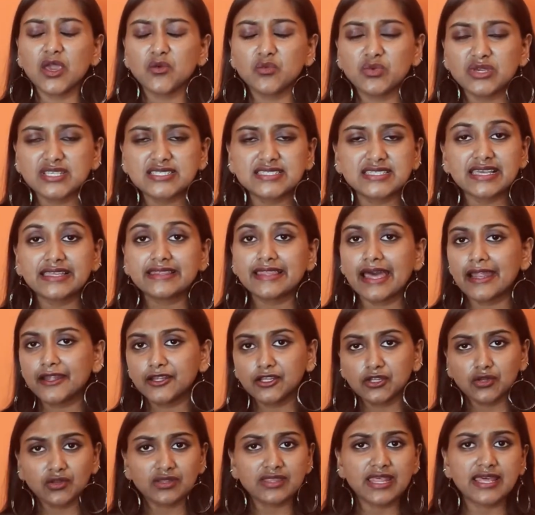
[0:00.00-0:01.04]
We see that,
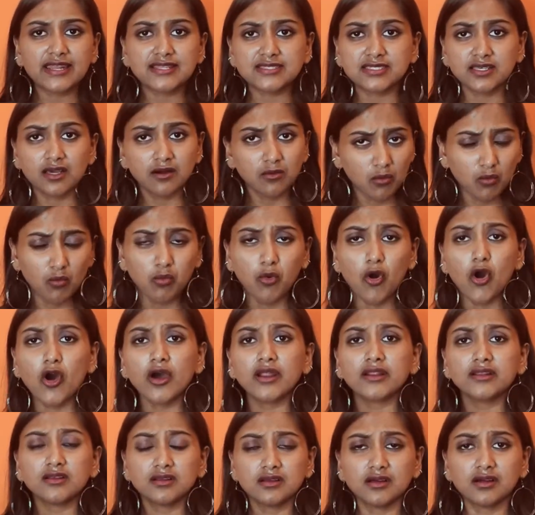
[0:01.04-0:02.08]
you know, there is a
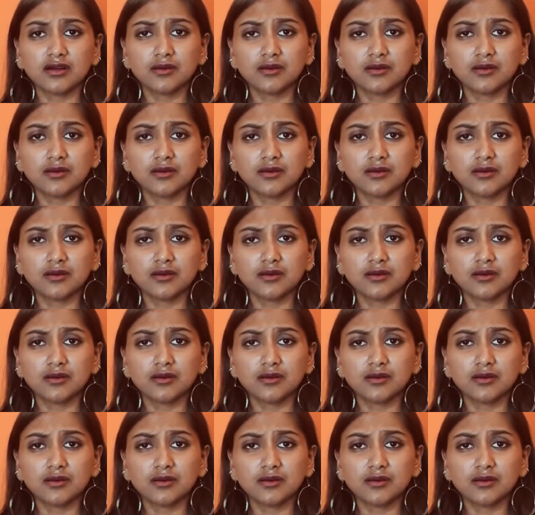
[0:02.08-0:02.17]
war